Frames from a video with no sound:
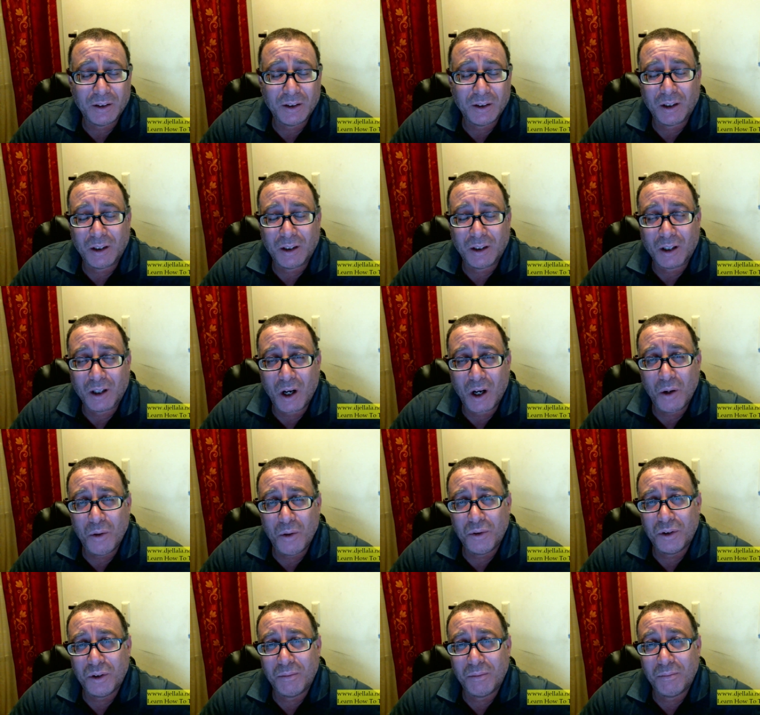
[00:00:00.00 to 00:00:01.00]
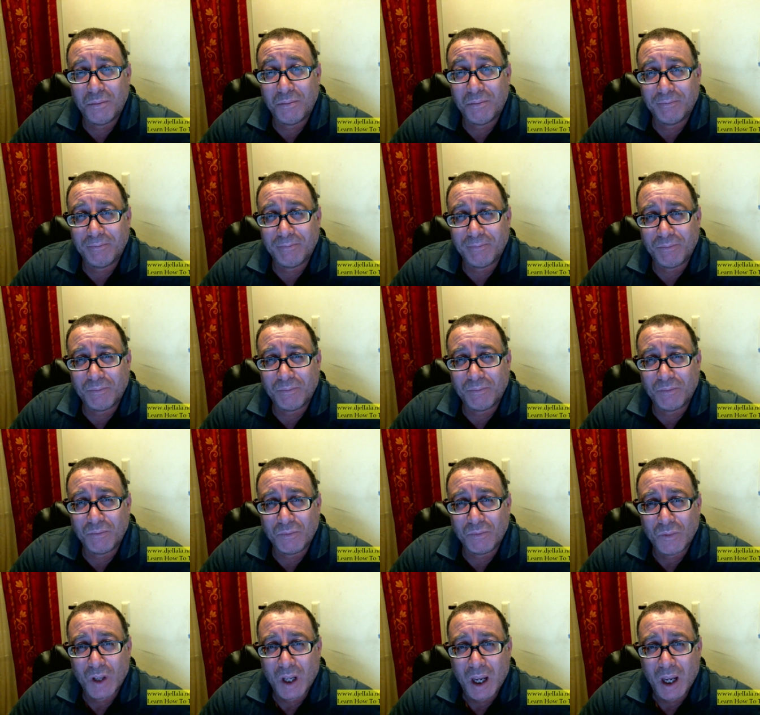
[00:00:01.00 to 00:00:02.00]
uh, close
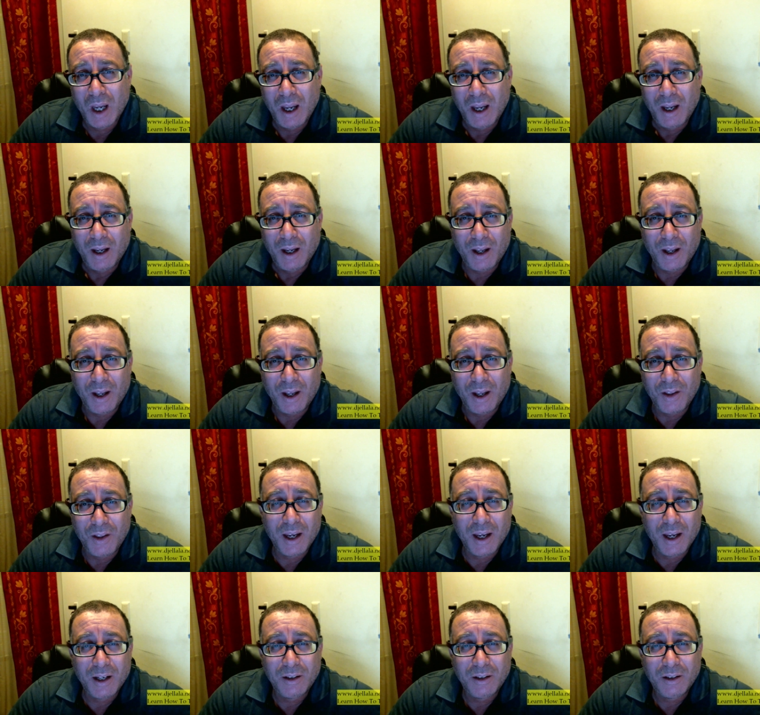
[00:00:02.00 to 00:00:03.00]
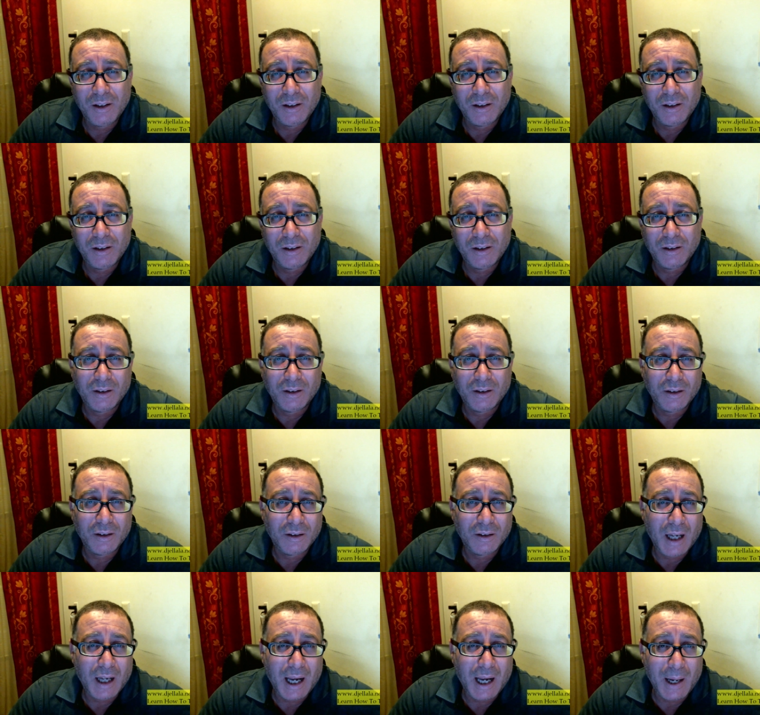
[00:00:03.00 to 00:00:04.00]
and then
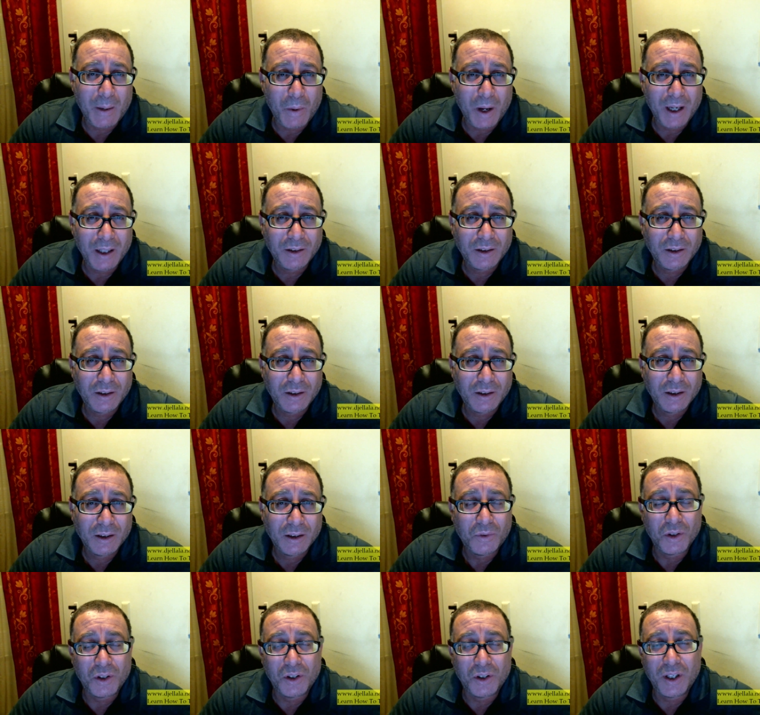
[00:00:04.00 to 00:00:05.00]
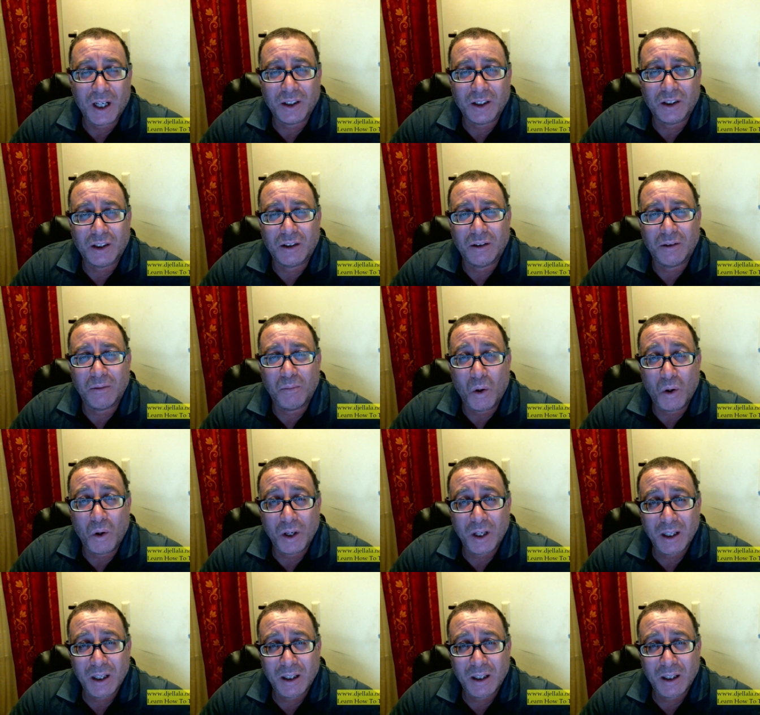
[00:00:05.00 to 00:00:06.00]
I wait for the next
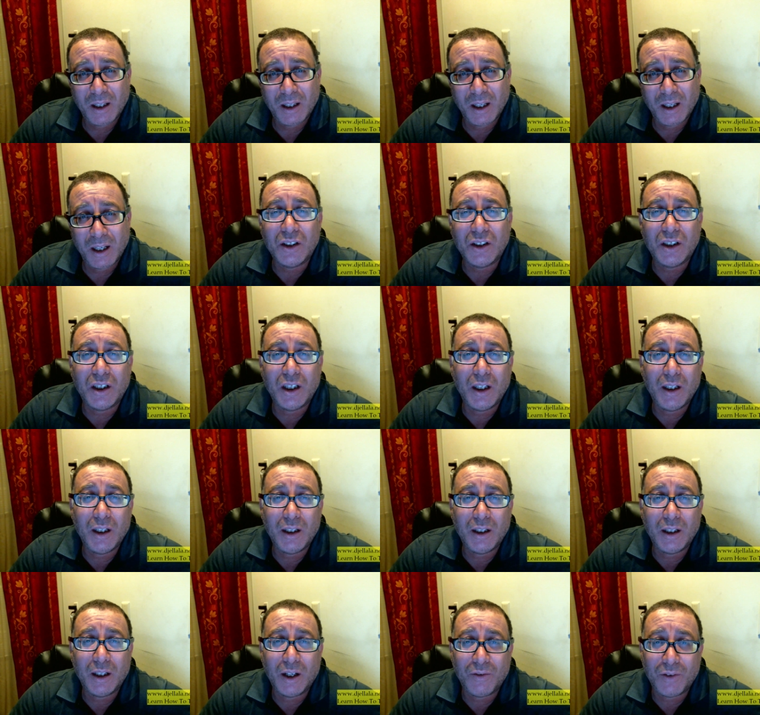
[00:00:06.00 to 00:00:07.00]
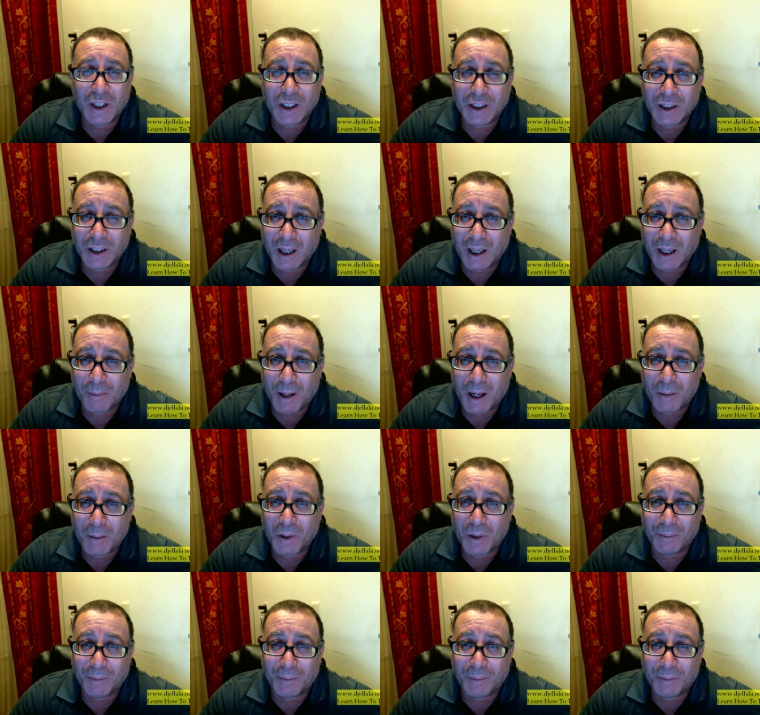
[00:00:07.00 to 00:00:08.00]
morning and I see if there is a gap up or
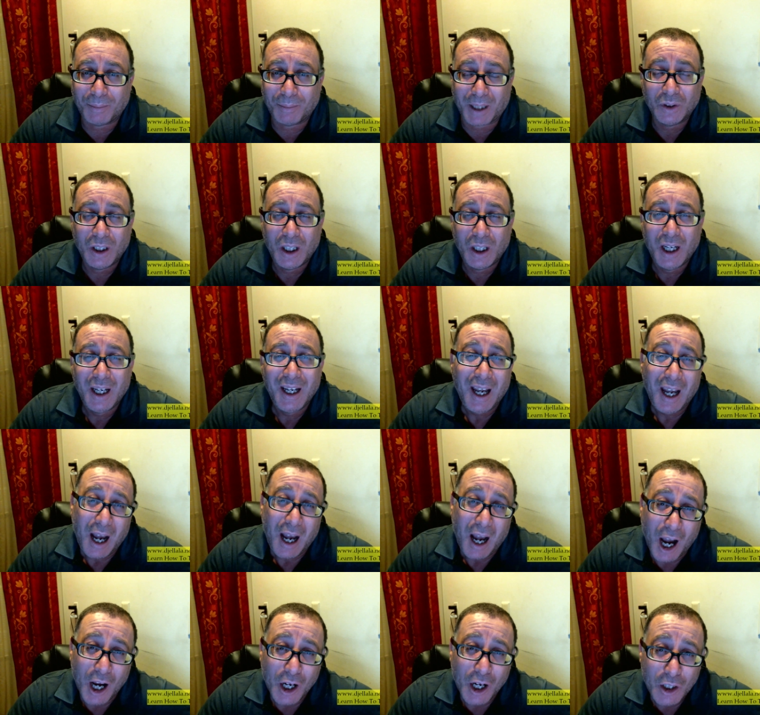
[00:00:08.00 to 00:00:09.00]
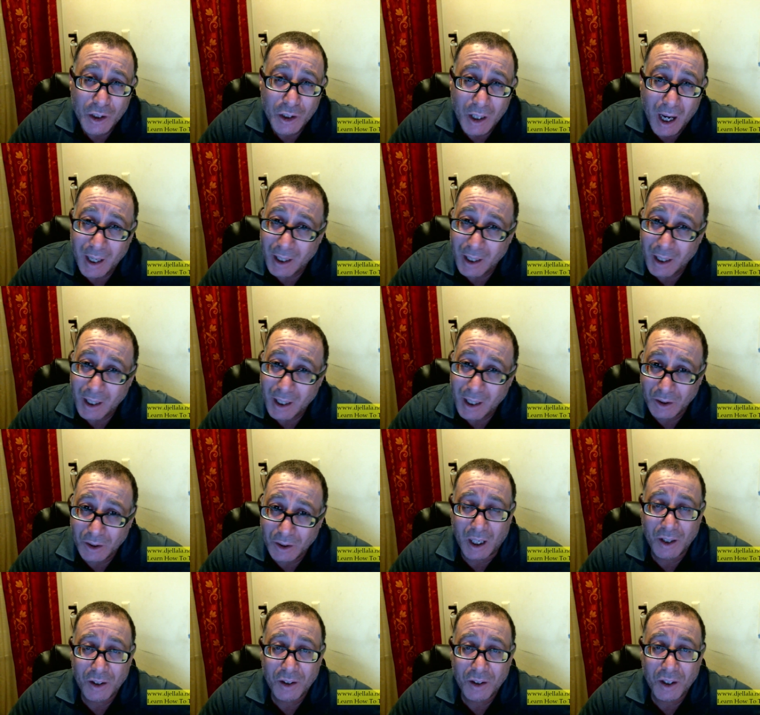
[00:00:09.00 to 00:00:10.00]
gap down. I, I
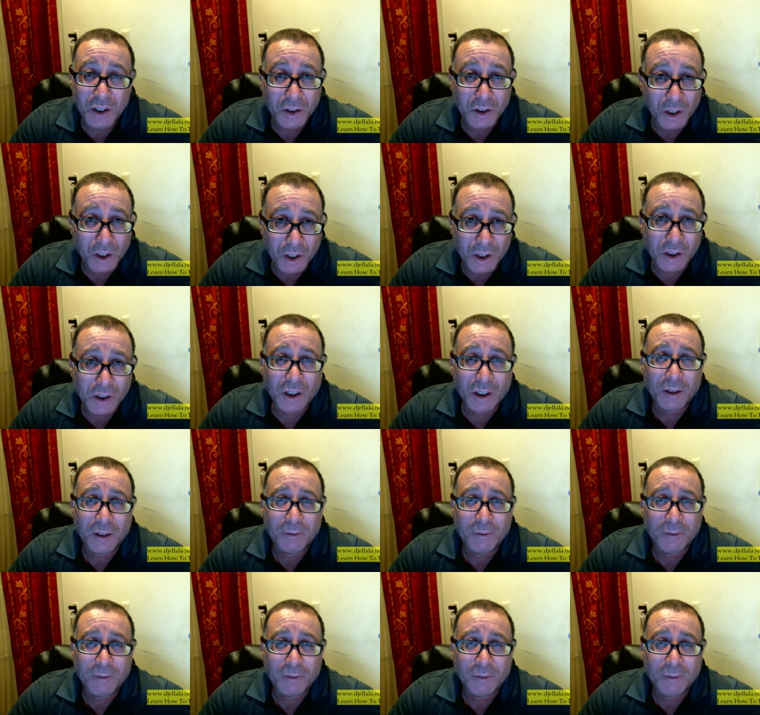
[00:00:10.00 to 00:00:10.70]
understand there is risk